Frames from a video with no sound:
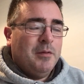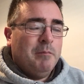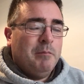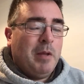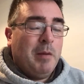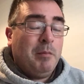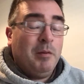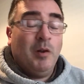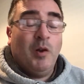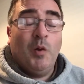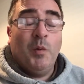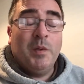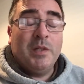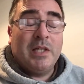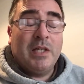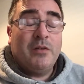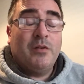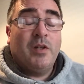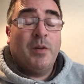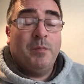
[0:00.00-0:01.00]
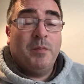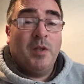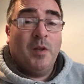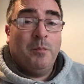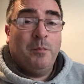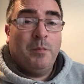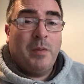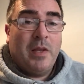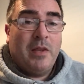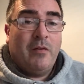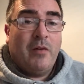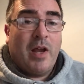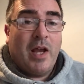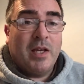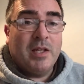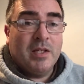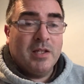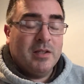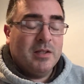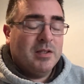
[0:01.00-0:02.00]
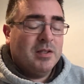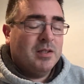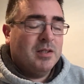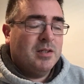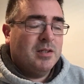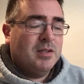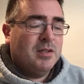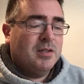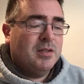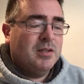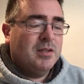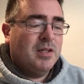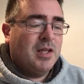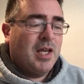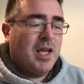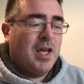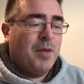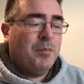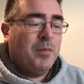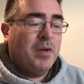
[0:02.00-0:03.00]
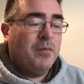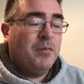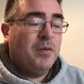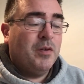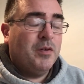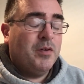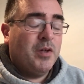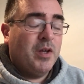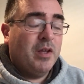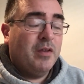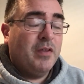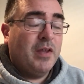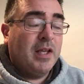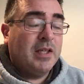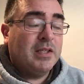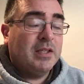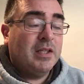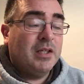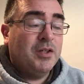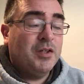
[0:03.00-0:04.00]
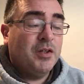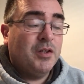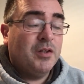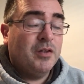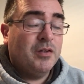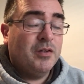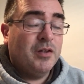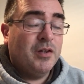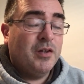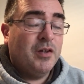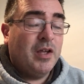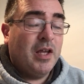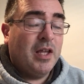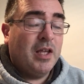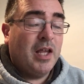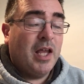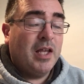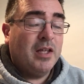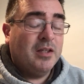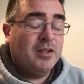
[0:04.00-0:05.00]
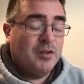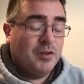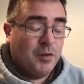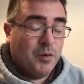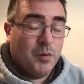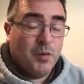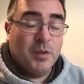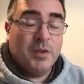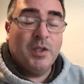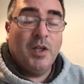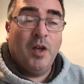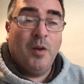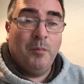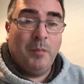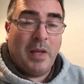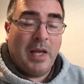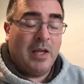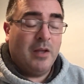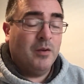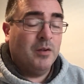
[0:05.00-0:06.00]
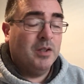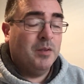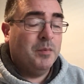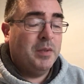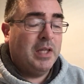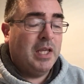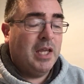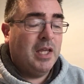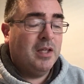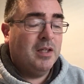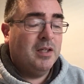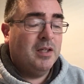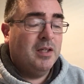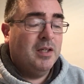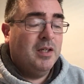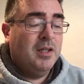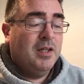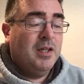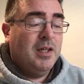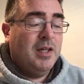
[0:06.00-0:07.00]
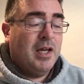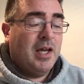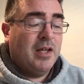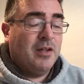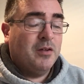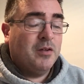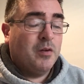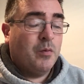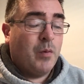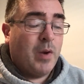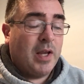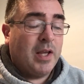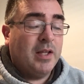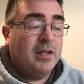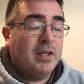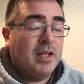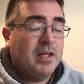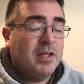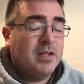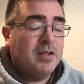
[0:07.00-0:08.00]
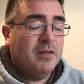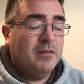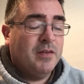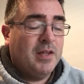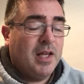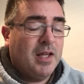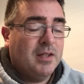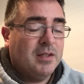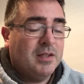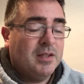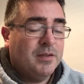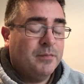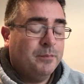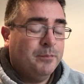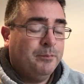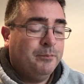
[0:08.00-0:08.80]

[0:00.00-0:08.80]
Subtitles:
People always get tripped up by their actions. Whenever they're doing things that they shouldn't do, it does come back on them again. And there's a recognition of that.